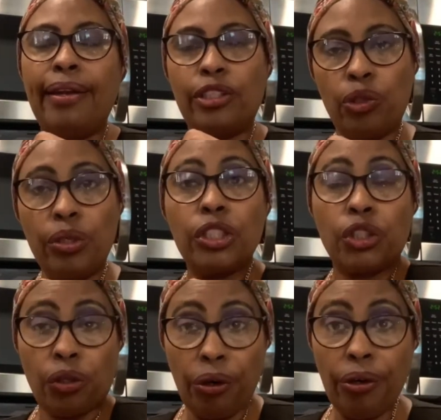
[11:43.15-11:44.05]
to
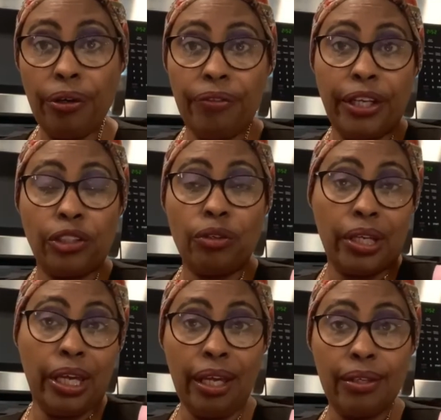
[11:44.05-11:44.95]
ensure that your
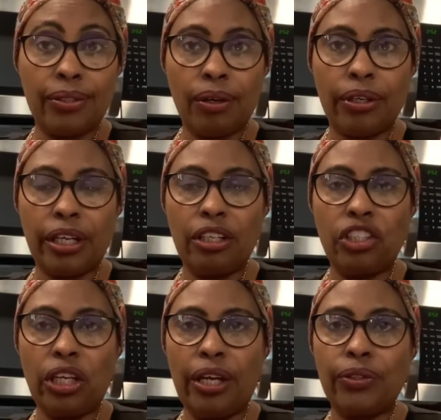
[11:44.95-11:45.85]
kids are getting a
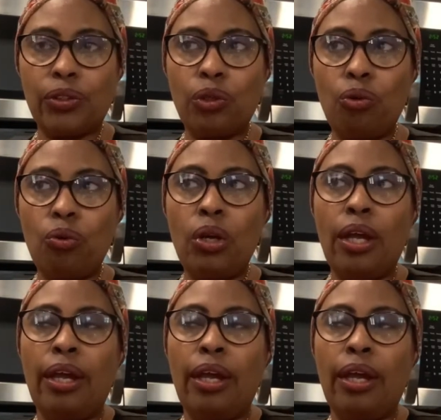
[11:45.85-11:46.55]
chance to